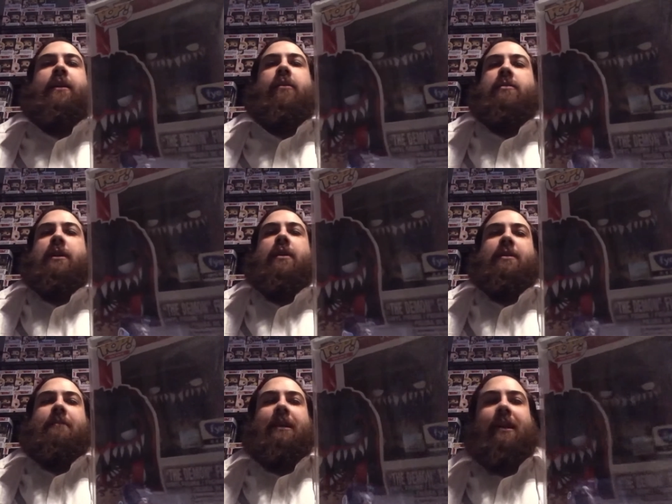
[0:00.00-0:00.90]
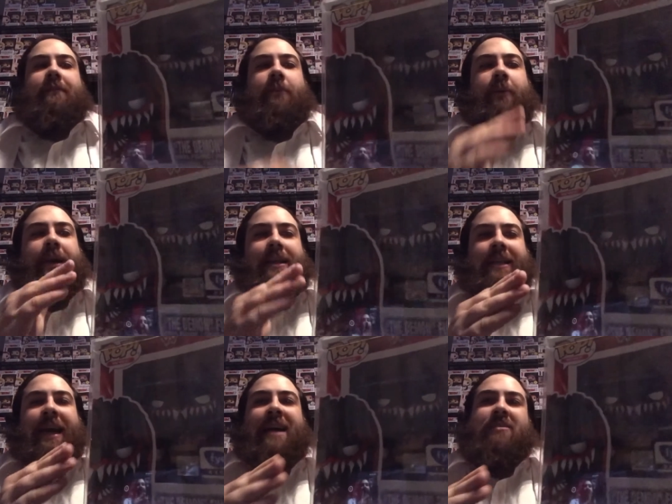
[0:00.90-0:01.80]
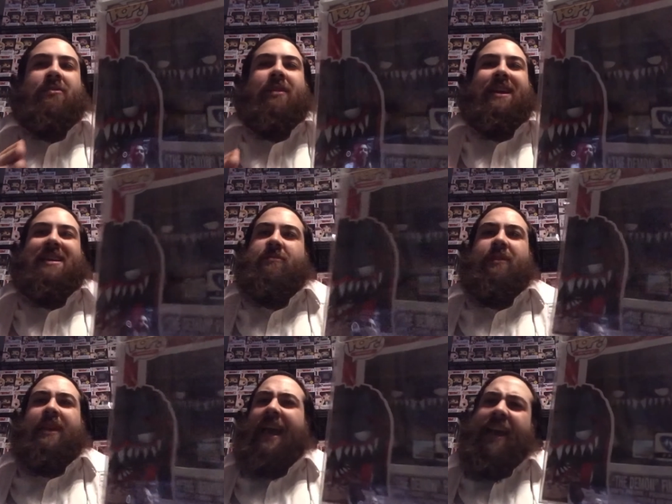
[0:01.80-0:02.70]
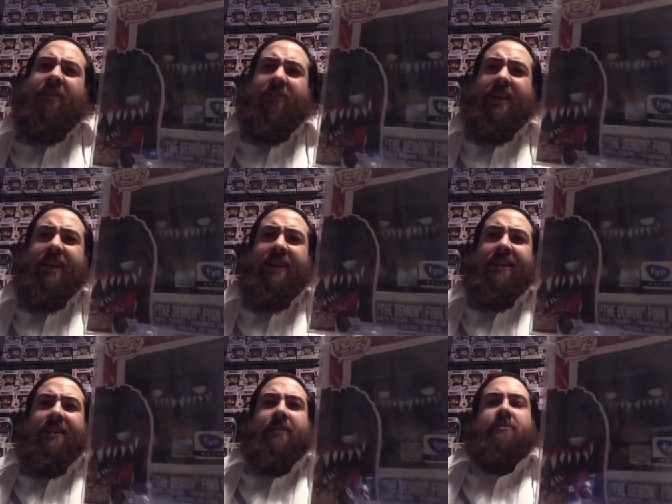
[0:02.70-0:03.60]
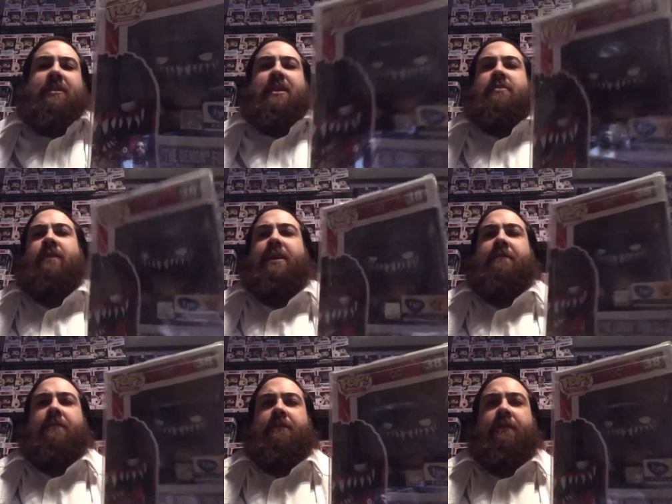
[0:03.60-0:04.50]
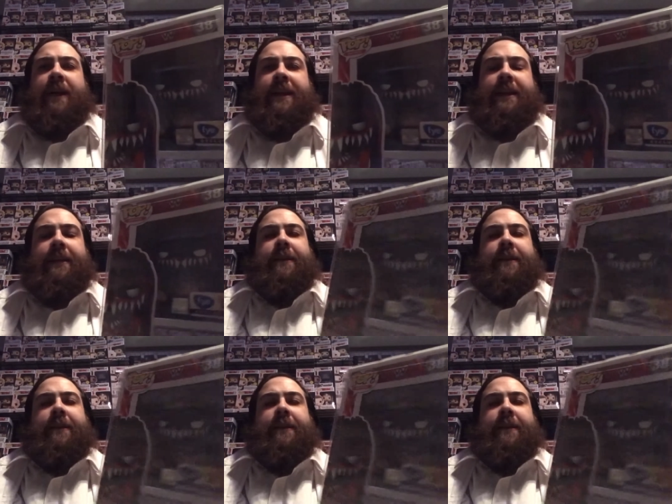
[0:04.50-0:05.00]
looks awesome I love the way his eyes look like he's really angry looks like he's ready for a fight